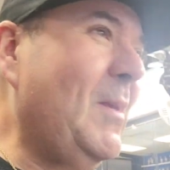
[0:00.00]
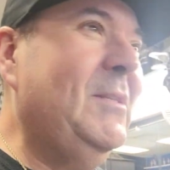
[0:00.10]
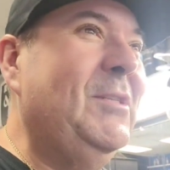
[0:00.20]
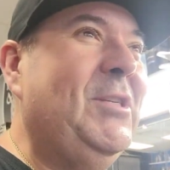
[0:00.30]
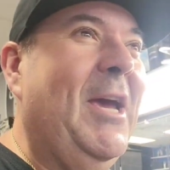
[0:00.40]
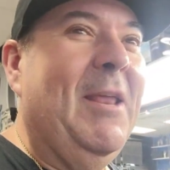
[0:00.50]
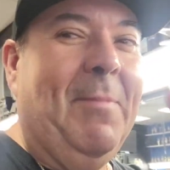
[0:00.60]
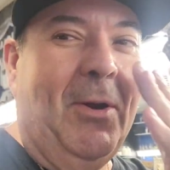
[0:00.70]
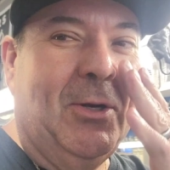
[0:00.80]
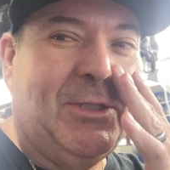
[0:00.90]
since she had
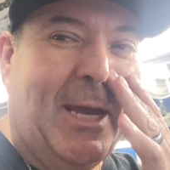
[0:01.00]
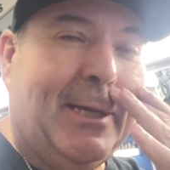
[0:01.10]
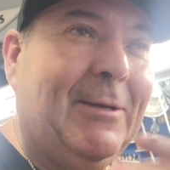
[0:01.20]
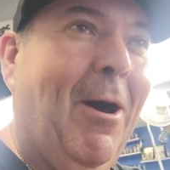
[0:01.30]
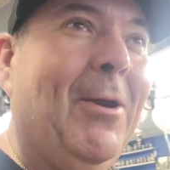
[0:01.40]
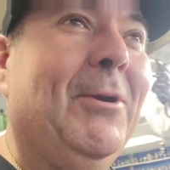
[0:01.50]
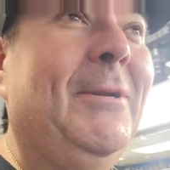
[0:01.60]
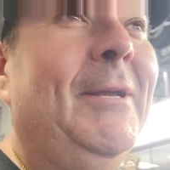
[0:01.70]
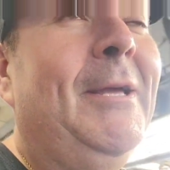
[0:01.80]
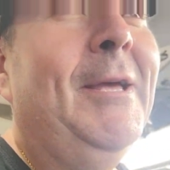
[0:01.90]
my her second daughter.
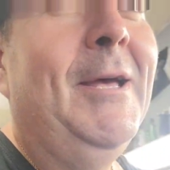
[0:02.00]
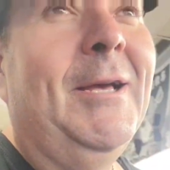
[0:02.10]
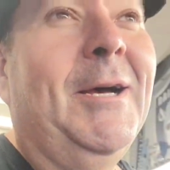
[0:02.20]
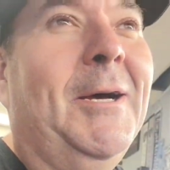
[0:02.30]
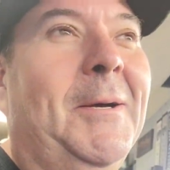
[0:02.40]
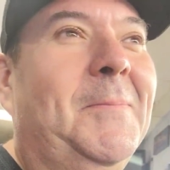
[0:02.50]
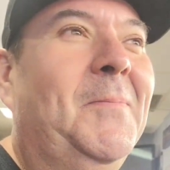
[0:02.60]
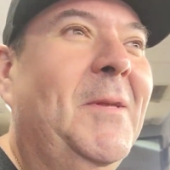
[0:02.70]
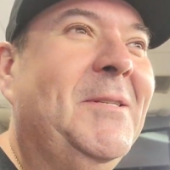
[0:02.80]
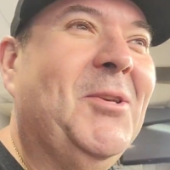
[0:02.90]
Um,
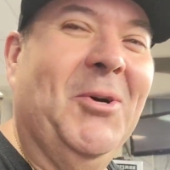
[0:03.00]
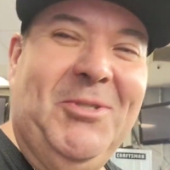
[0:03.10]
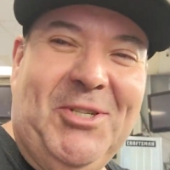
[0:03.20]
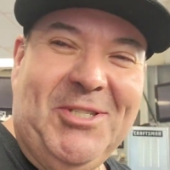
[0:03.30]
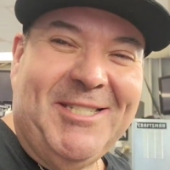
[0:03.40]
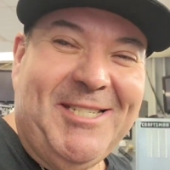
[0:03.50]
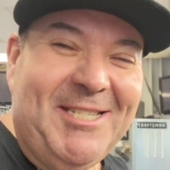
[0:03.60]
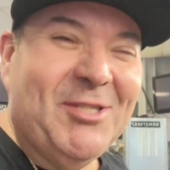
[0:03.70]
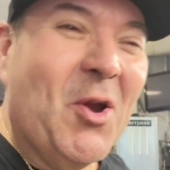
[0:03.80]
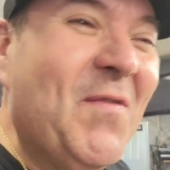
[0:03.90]
so she's
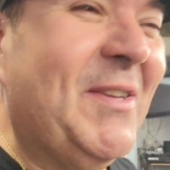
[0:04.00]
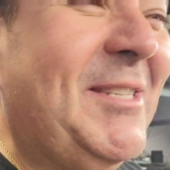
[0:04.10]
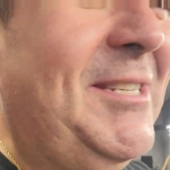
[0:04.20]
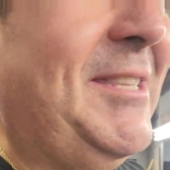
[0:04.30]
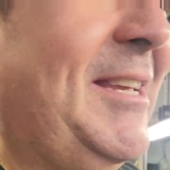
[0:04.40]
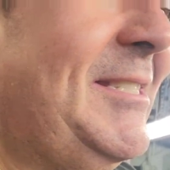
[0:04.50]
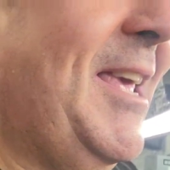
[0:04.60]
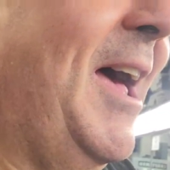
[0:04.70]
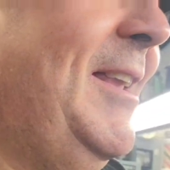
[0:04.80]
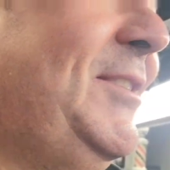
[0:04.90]
she's nervous. She thinks
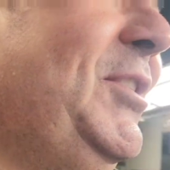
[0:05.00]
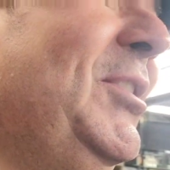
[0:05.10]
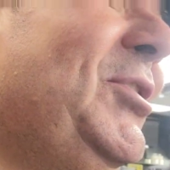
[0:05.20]
that she